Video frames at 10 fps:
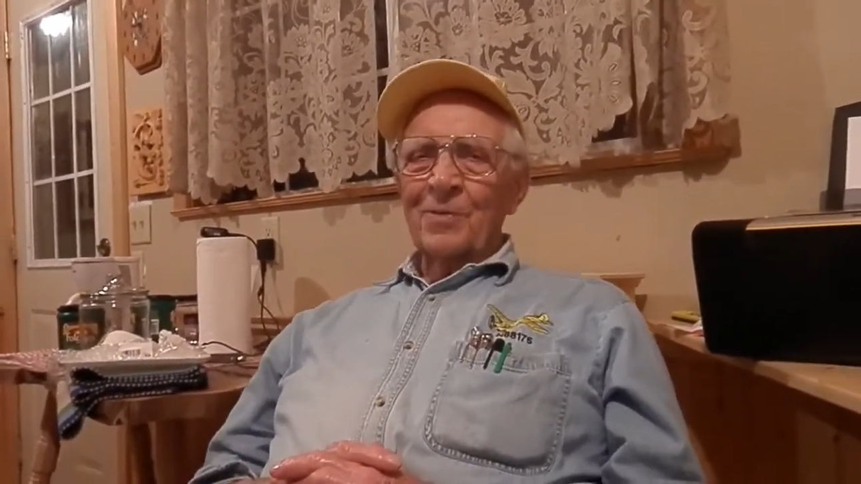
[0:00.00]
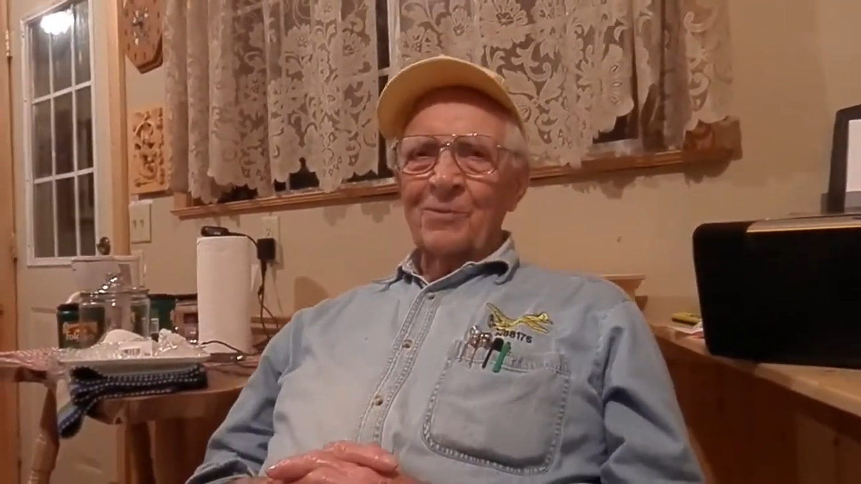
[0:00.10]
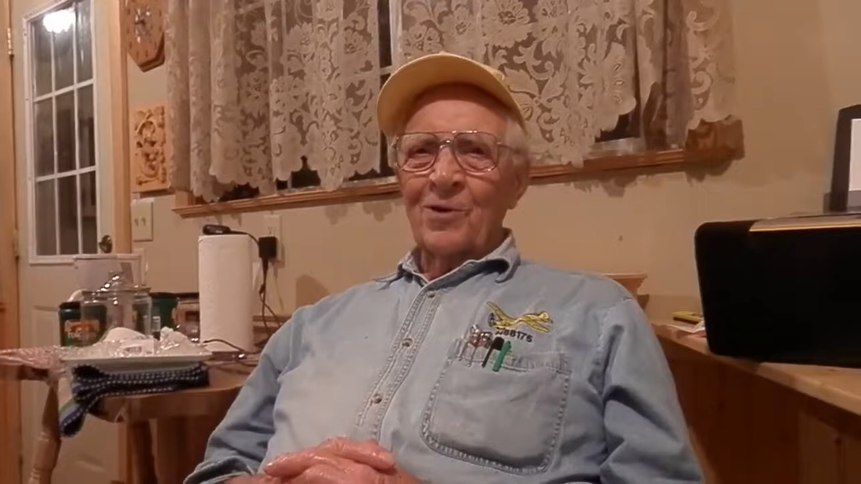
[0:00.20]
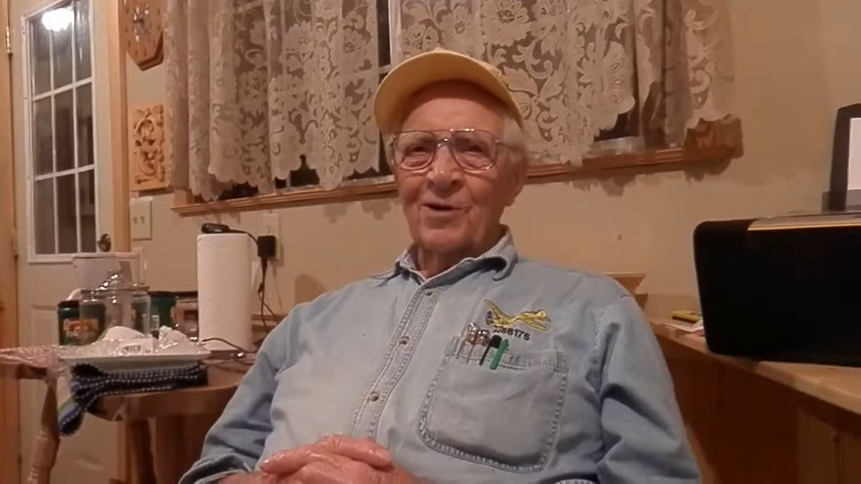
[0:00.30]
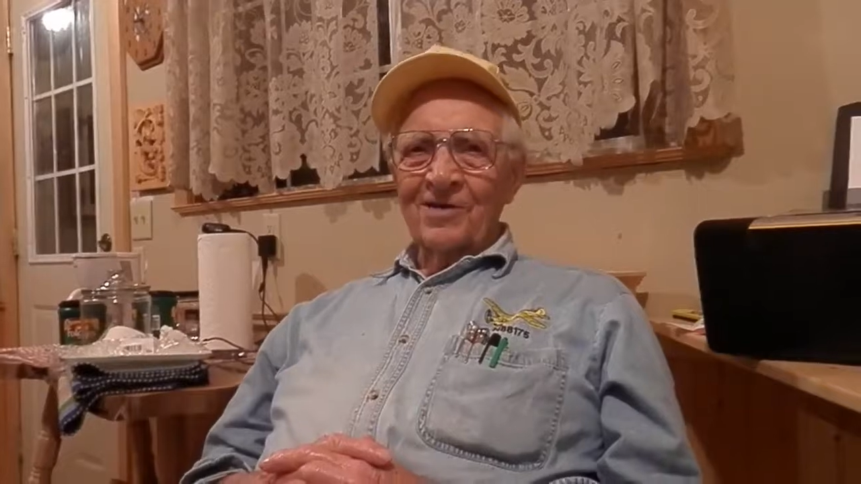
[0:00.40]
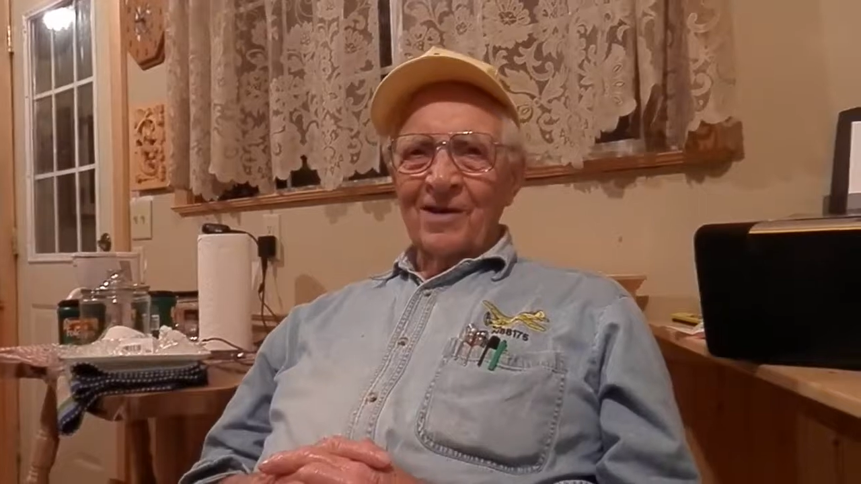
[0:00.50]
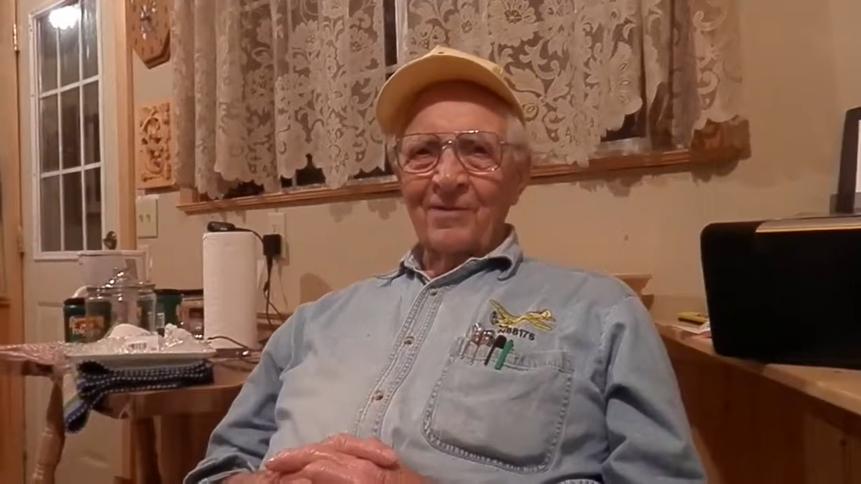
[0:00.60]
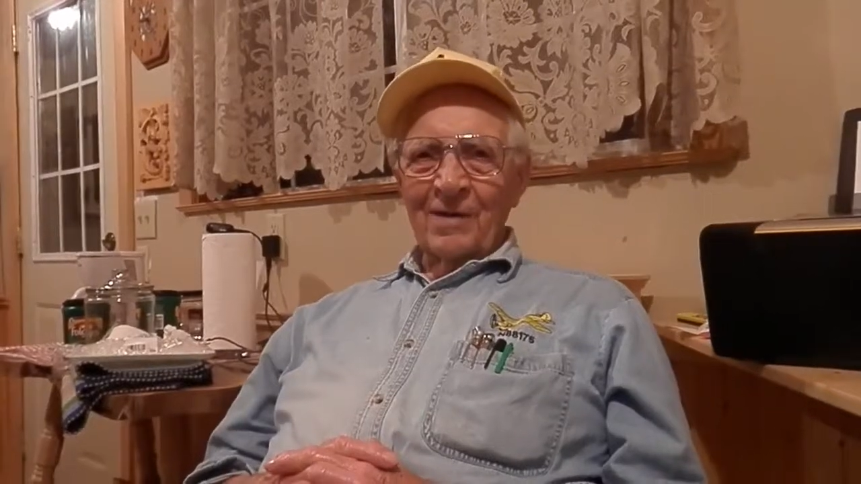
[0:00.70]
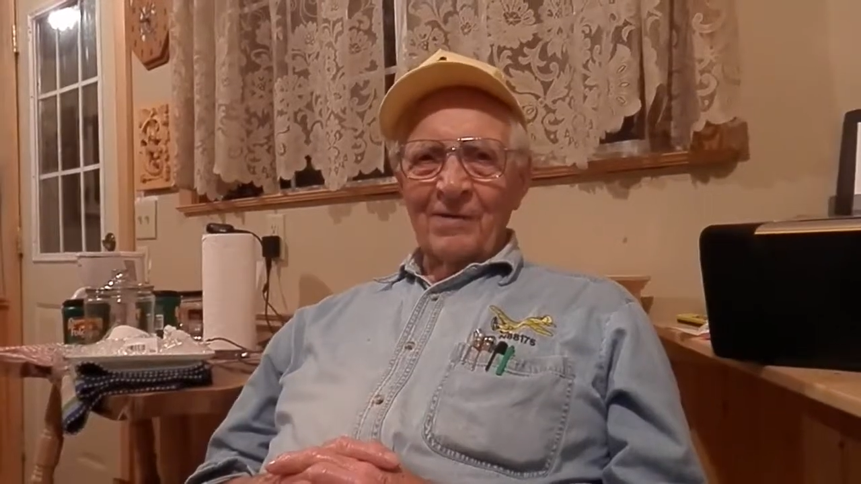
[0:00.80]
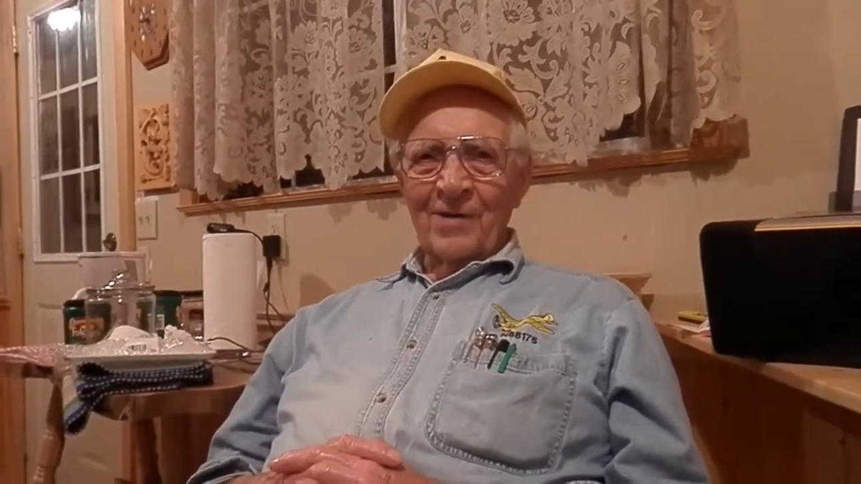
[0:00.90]
the more
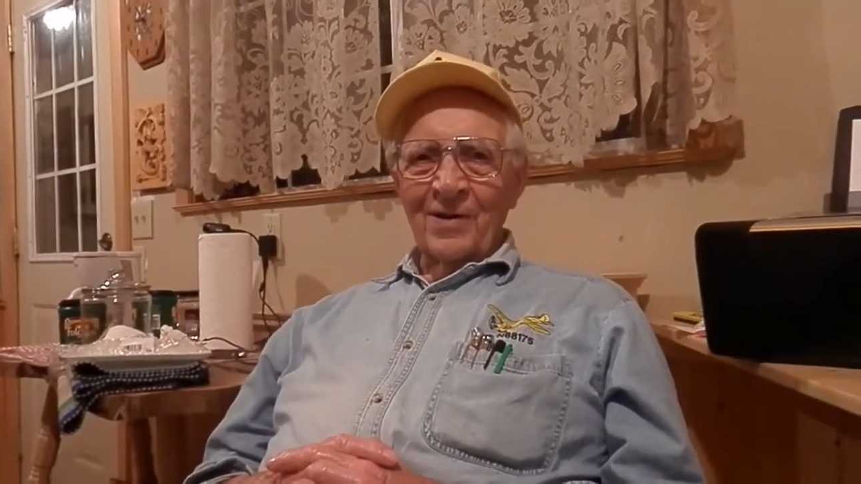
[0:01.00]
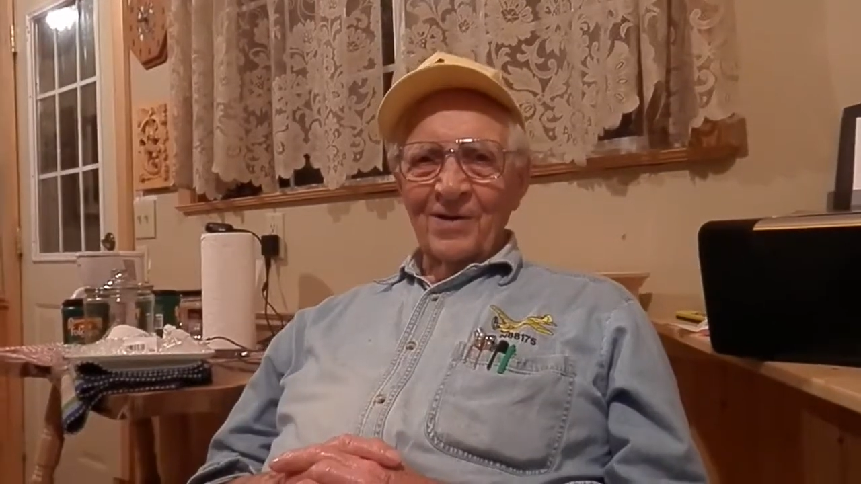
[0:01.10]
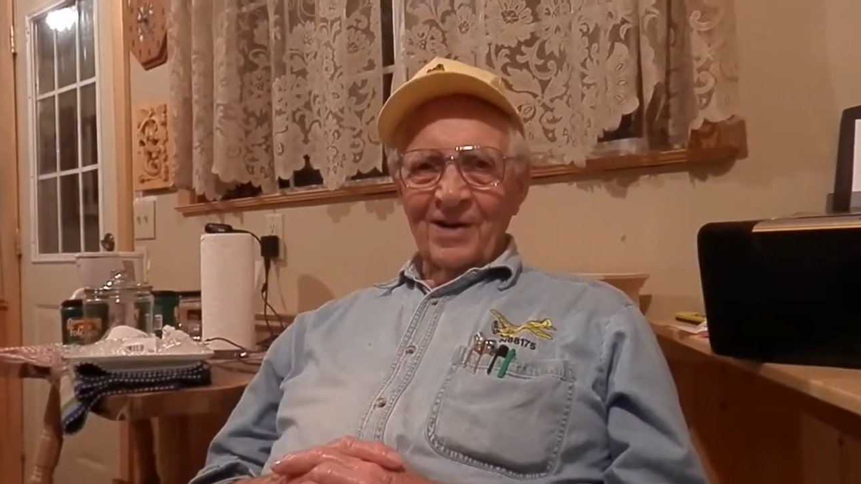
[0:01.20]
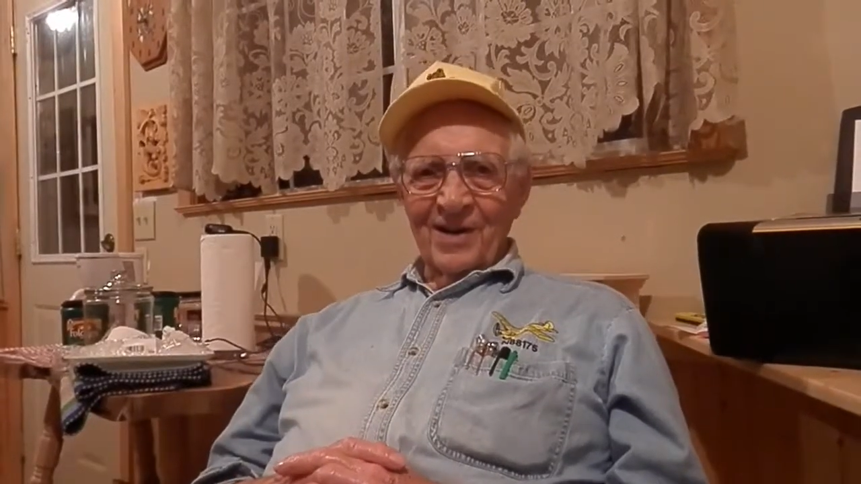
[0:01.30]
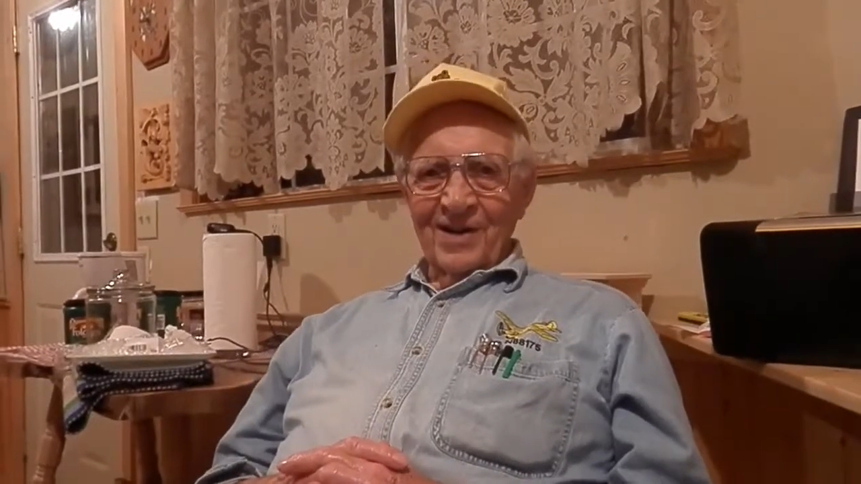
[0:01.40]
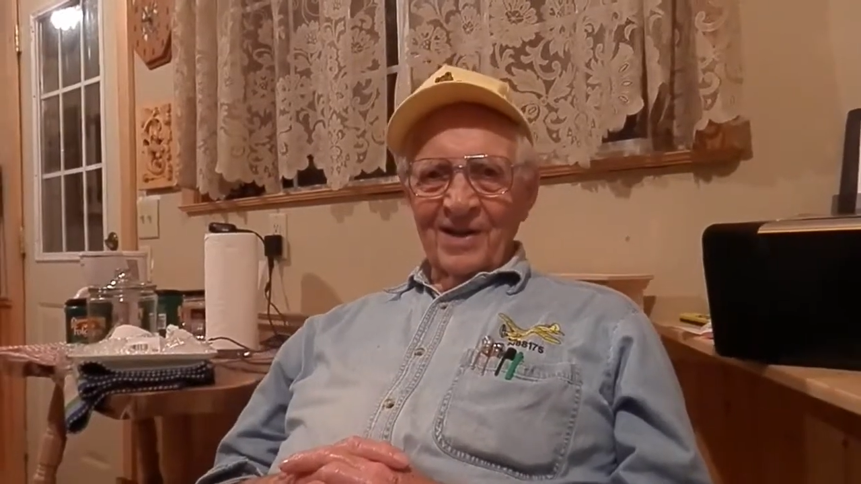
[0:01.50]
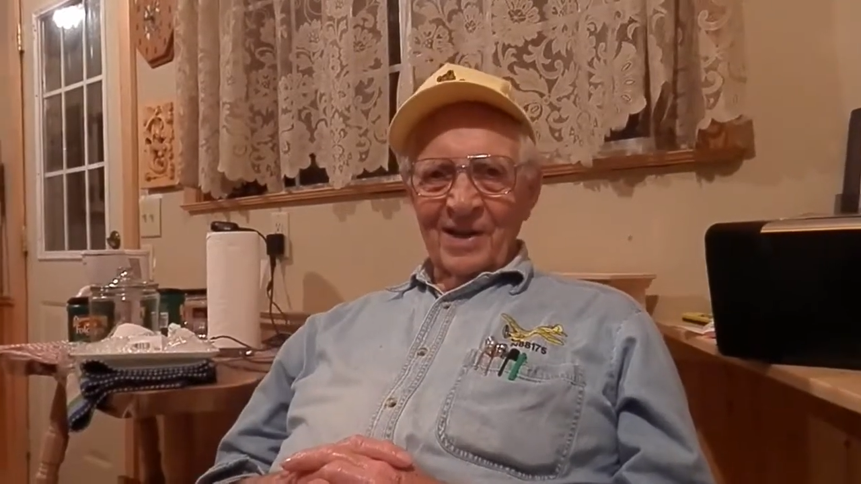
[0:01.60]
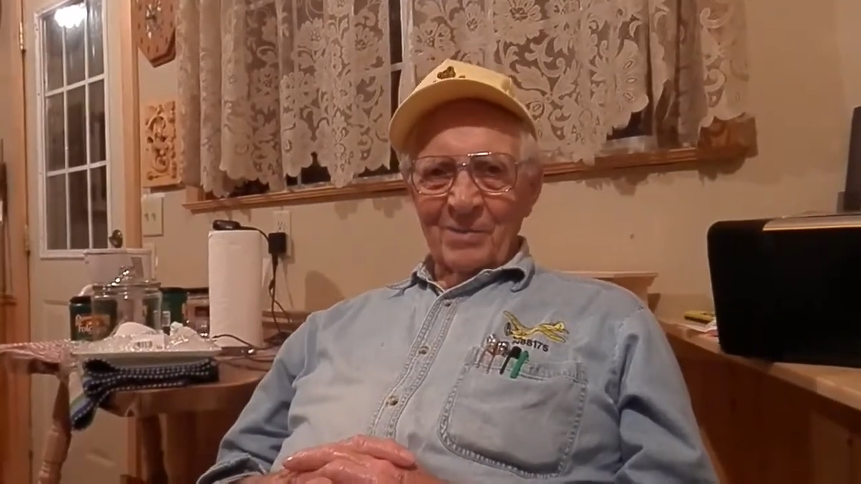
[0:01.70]
stuff I found out it needed